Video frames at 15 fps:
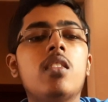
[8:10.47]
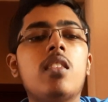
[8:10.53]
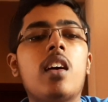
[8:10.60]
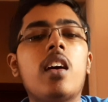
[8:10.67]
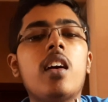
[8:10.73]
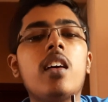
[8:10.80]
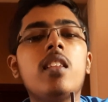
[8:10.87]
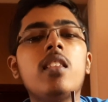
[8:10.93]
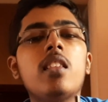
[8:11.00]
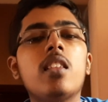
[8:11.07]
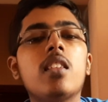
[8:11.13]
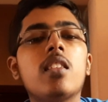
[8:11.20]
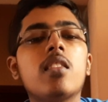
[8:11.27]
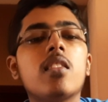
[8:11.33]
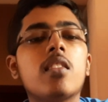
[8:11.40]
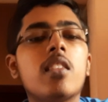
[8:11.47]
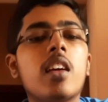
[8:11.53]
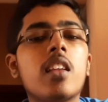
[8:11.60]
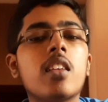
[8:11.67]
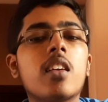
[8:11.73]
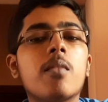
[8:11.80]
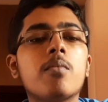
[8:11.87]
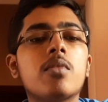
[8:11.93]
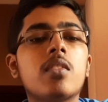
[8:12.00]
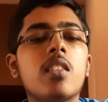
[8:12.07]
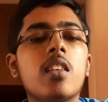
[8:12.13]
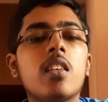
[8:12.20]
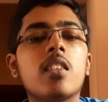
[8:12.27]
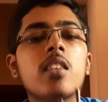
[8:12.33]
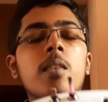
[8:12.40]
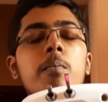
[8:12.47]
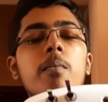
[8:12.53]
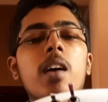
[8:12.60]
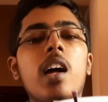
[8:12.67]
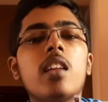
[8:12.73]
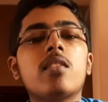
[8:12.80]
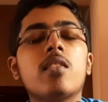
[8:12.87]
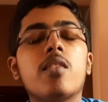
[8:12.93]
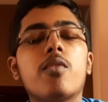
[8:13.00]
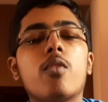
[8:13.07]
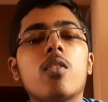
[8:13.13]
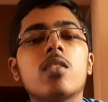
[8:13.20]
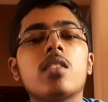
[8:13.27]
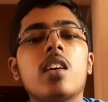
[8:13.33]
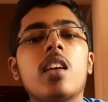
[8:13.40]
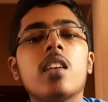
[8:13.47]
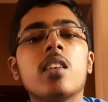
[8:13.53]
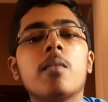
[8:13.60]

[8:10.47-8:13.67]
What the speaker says: and then comes the gimbals, the 4-channel